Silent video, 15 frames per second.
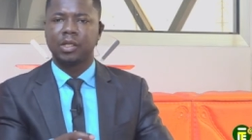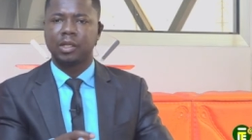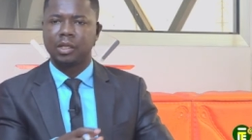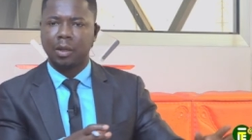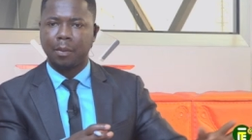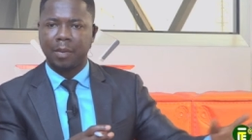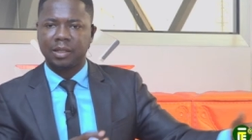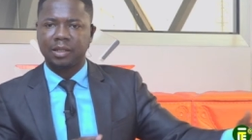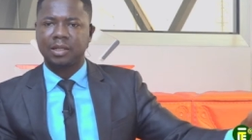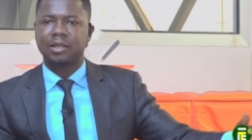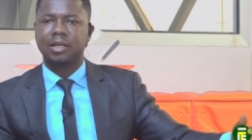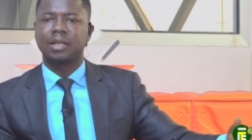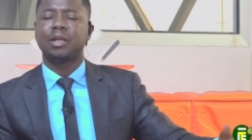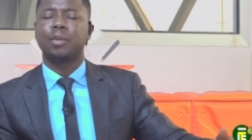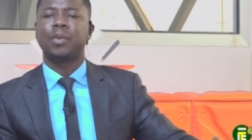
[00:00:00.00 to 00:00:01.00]
Your mad
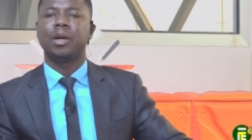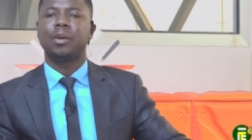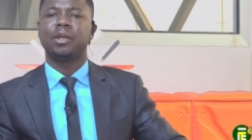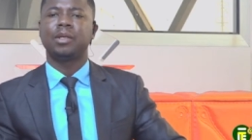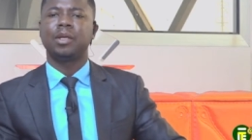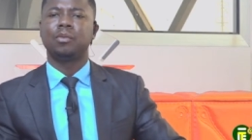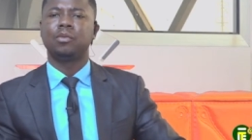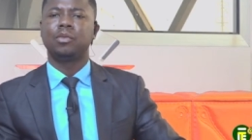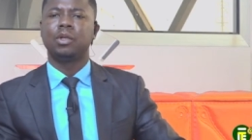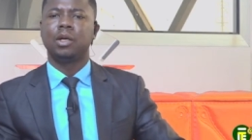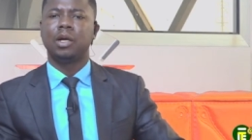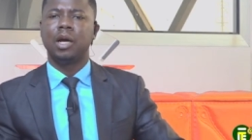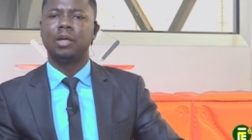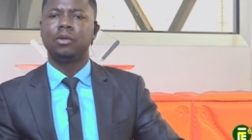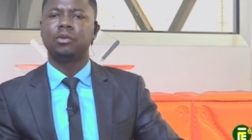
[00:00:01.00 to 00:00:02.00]
distance are by your term,
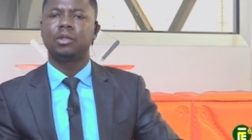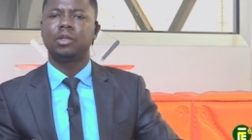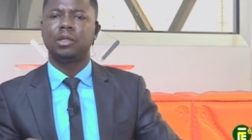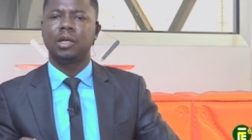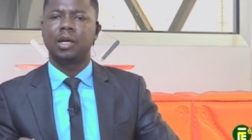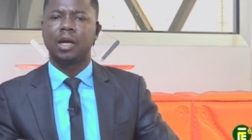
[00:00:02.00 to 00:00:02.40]
and in tea,